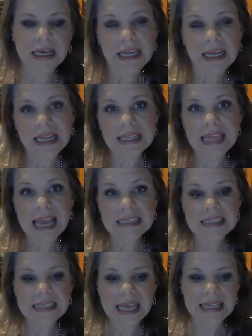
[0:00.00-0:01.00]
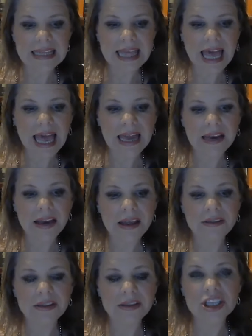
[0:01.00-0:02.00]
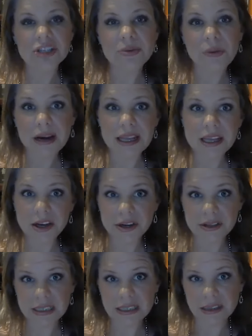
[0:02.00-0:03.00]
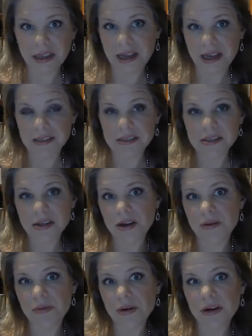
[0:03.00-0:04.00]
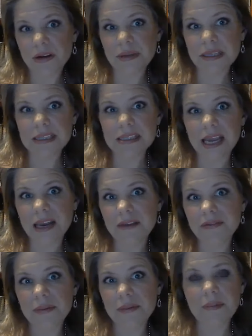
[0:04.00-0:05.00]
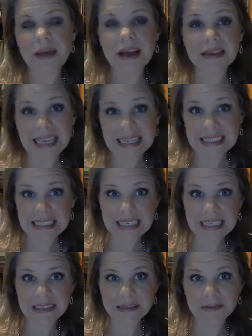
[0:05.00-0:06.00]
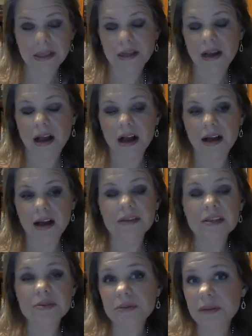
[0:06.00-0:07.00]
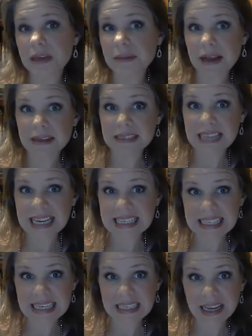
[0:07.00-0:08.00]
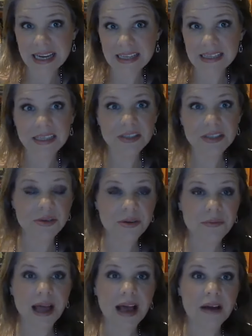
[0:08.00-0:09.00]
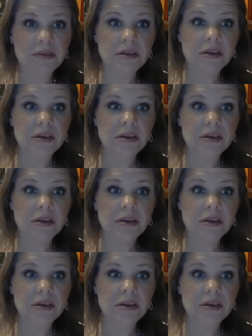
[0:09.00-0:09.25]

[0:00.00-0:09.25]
And they said that the 20-year decline, so we're going to be saying from about this would have been about 1990 to about